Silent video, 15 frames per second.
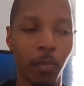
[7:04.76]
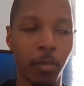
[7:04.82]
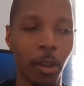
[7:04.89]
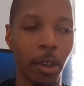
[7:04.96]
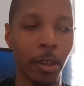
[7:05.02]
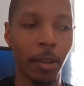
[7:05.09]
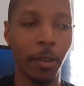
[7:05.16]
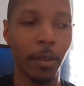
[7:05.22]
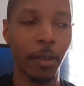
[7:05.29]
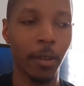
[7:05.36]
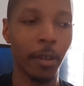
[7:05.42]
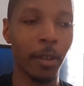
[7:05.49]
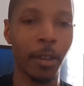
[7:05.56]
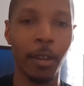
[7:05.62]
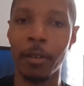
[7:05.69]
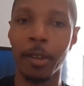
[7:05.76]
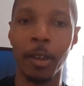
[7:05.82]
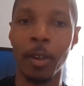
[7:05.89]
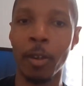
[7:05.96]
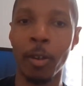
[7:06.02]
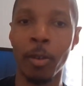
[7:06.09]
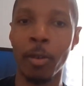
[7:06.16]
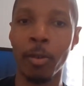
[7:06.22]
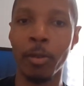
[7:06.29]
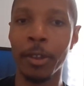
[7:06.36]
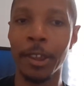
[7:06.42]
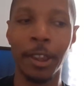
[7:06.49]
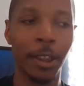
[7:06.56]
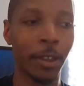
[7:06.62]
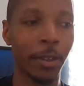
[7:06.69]
But you know, Nicole
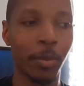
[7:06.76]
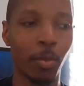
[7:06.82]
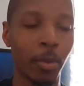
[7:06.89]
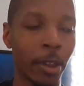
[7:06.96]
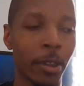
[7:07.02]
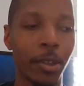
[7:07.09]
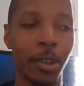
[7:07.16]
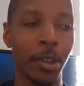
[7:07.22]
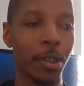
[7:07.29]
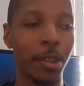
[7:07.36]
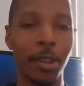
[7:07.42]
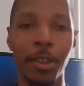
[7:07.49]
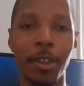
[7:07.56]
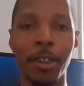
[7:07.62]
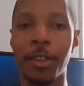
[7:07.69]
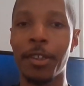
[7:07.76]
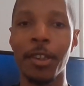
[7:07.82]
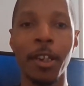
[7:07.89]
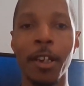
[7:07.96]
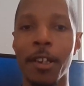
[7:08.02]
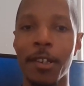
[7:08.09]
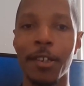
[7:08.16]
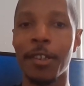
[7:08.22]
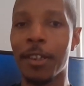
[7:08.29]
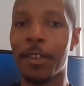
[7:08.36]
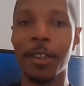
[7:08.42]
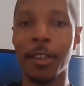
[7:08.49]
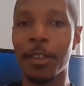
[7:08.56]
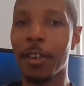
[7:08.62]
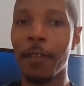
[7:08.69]
is just what she she's just she's
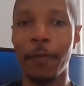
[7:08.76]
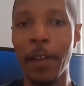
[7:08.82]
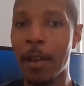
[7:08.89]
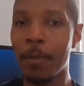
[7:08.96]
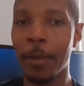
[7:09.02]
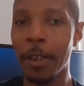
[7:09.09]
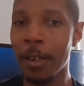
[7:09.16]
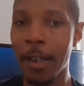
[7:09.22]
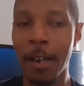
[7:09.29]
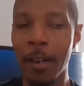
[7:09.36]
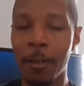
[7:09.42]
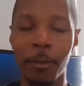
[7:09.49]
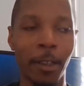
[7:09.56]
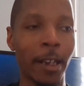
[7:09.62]
just into the family now.